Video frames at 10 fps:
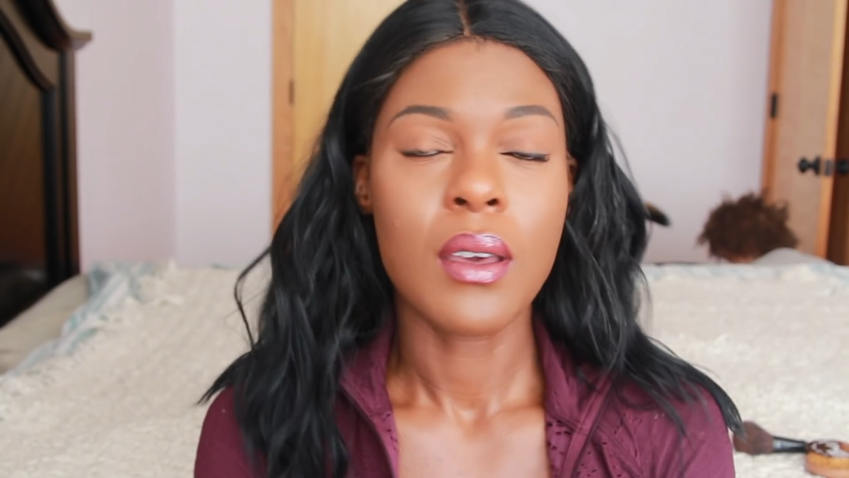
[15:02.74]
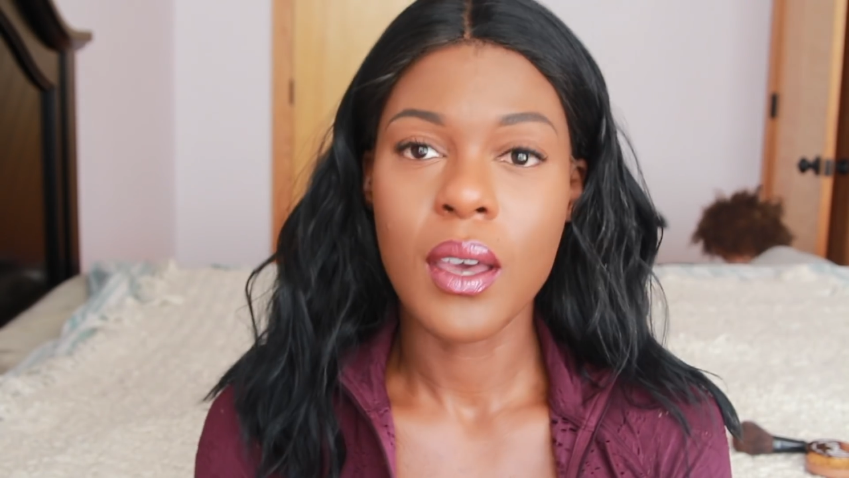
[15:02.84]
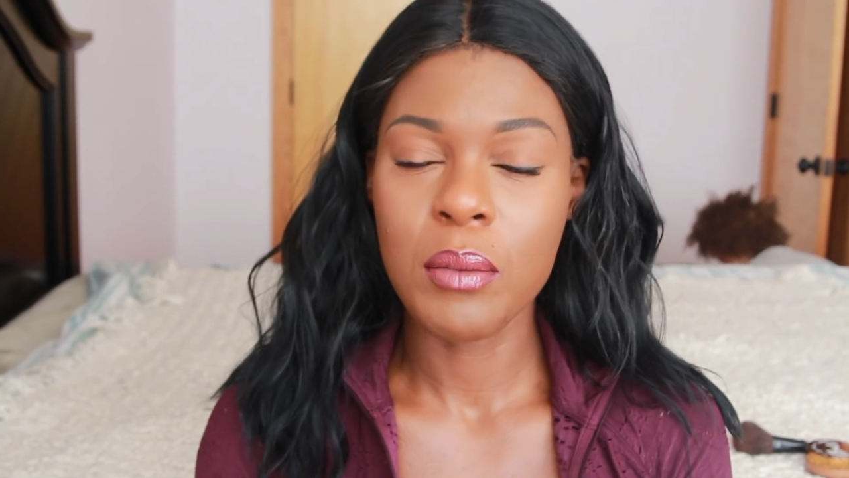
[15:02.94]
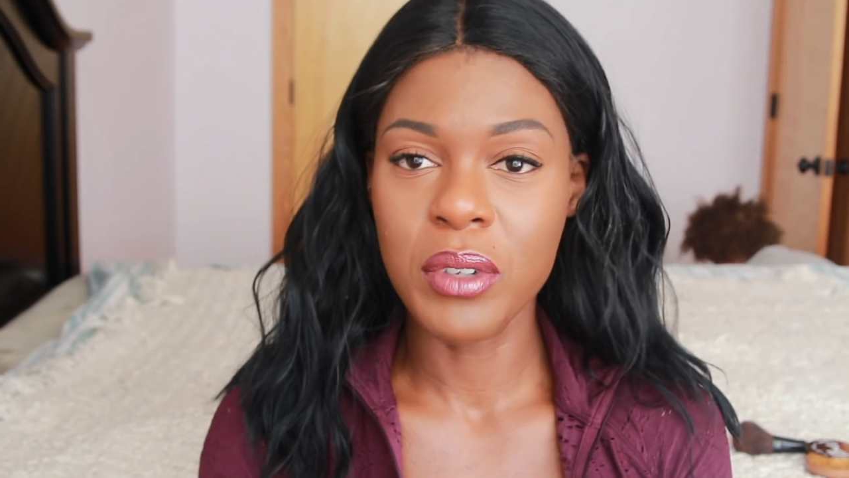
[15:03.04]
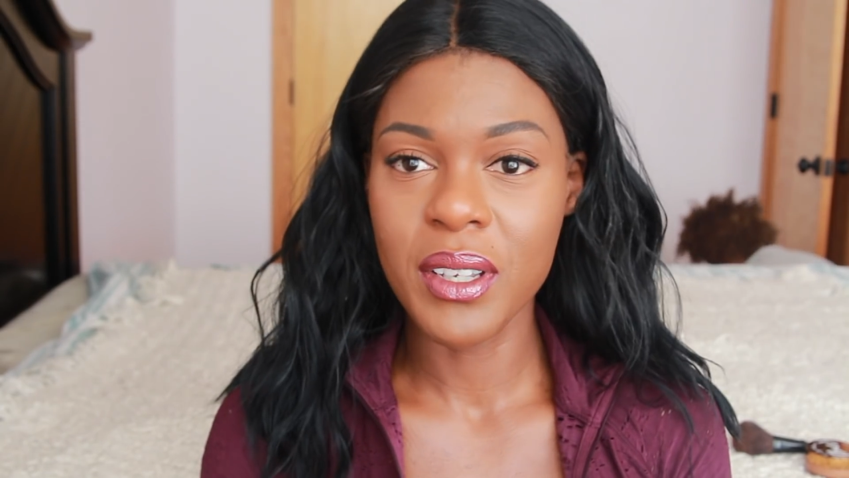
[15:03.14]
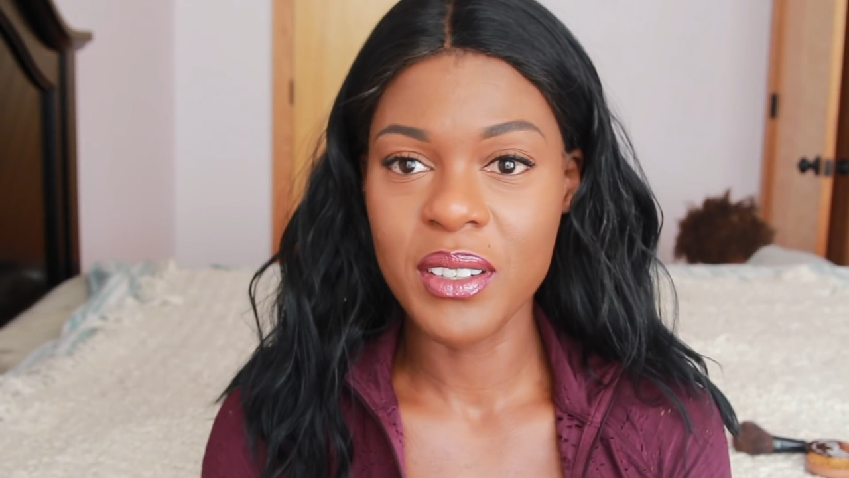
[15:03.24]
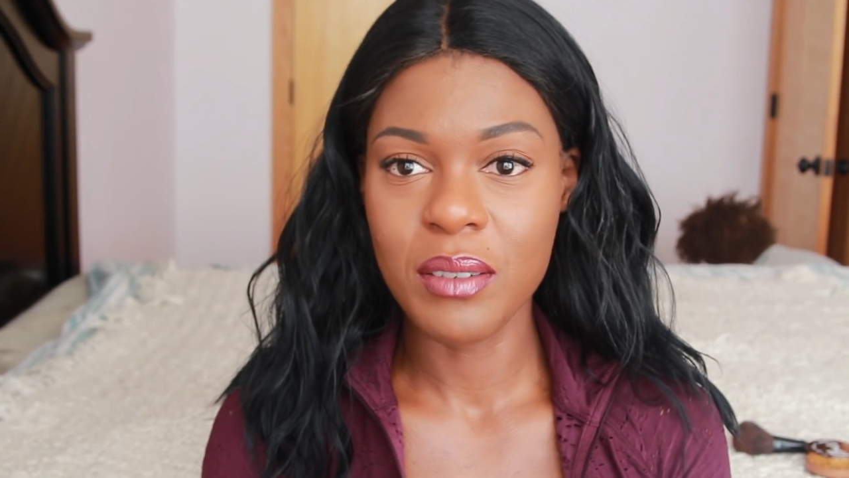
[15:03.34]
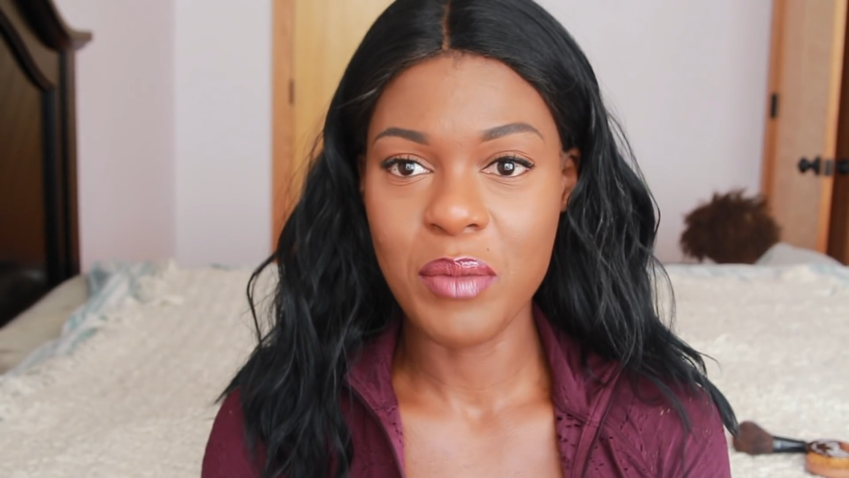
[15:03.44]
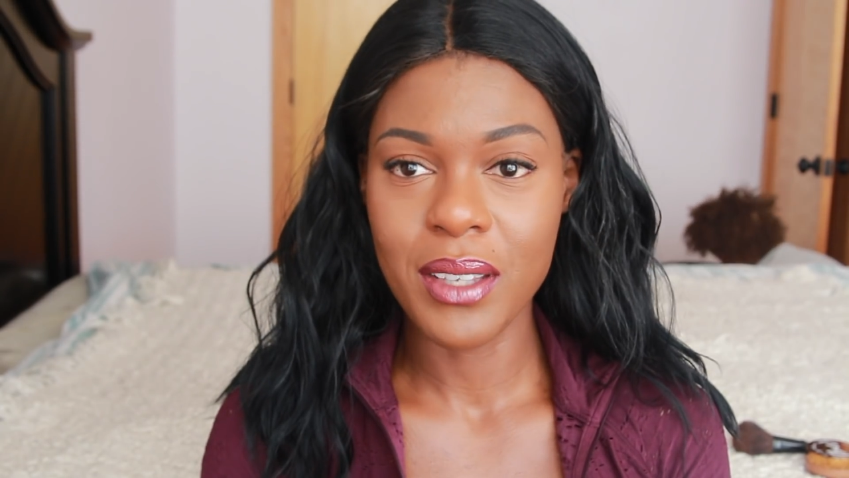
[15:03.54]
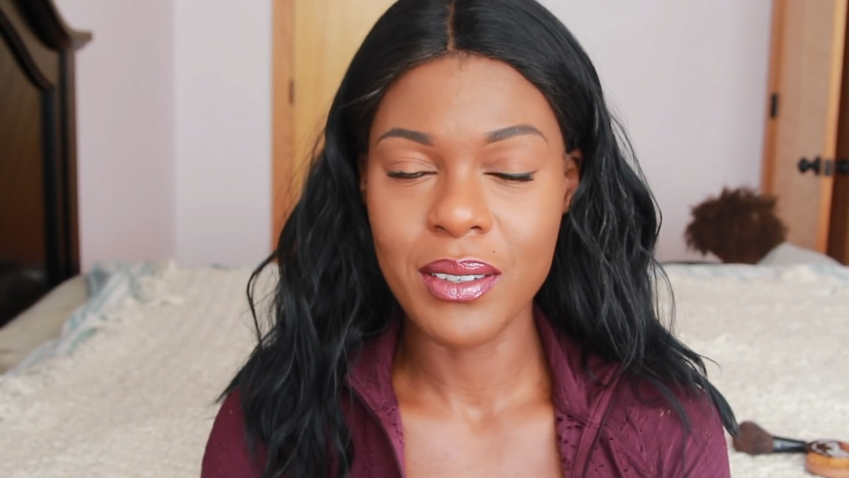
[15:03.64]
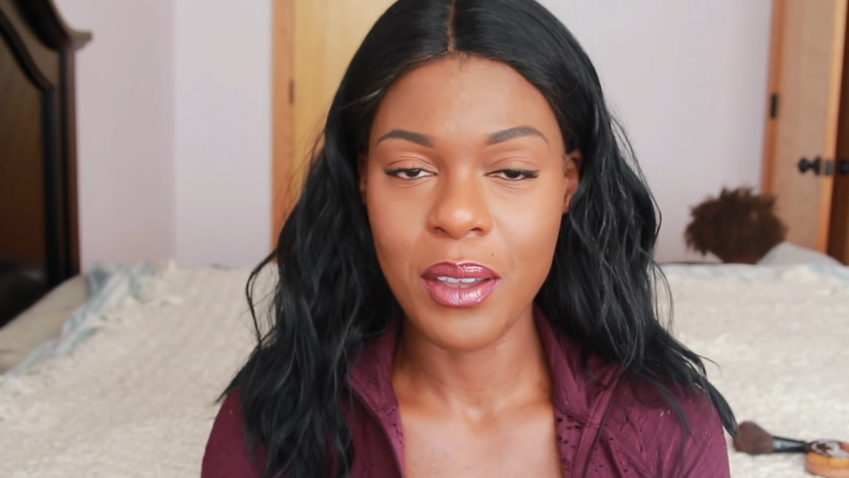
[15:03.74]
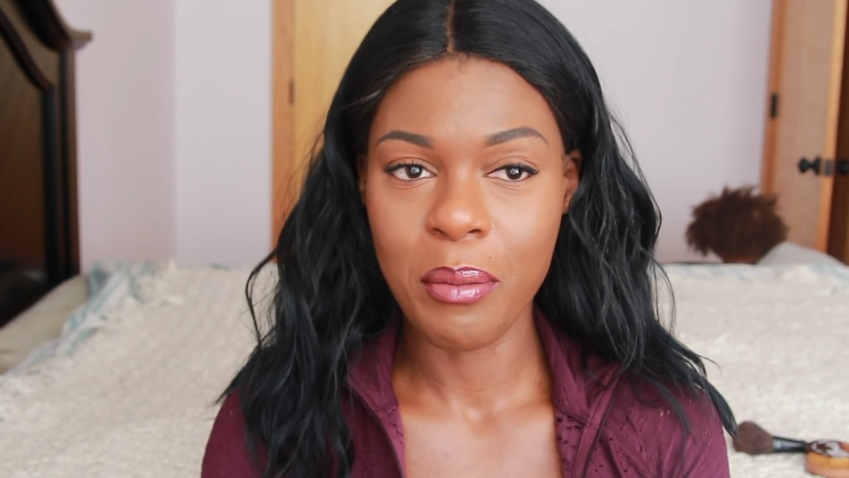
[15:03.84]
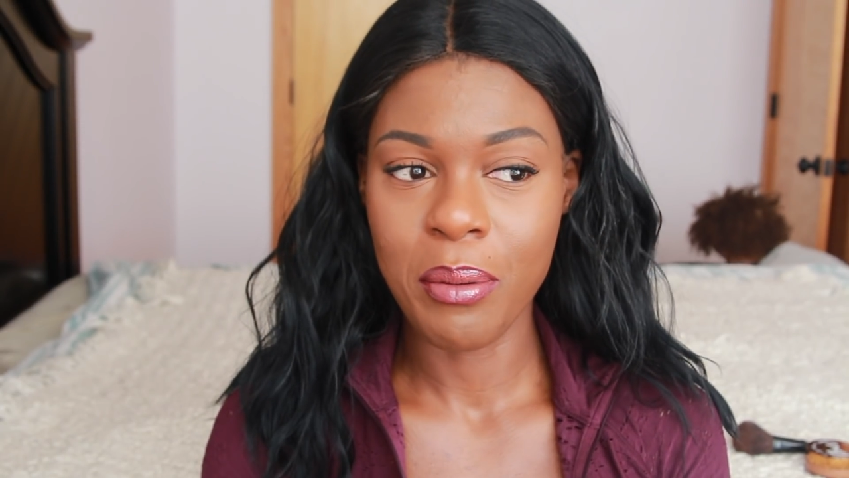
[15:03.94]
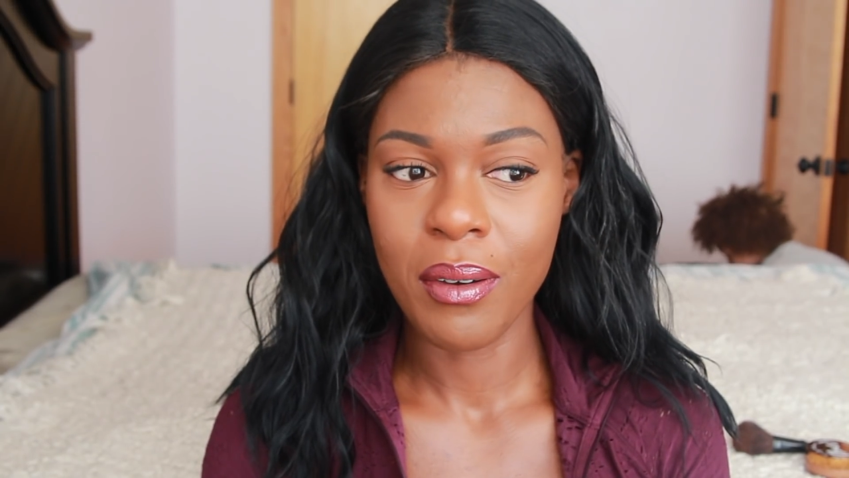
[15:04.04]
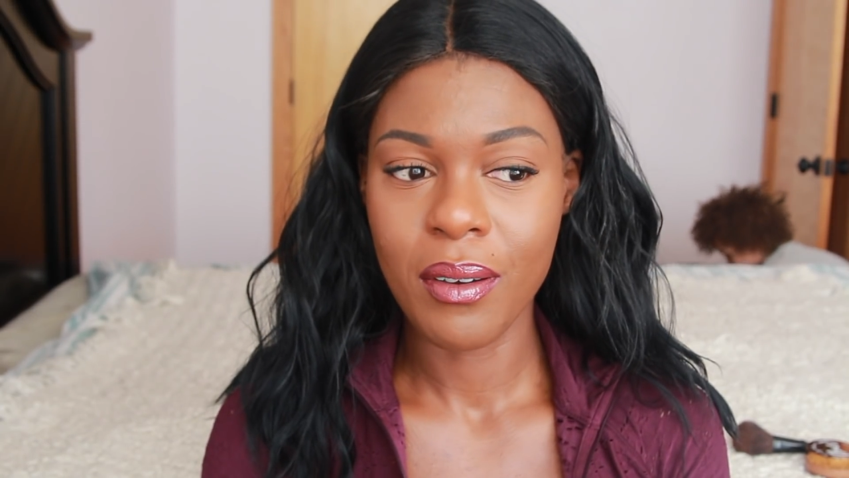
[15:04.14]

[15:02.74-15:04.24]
I blinked and messed up.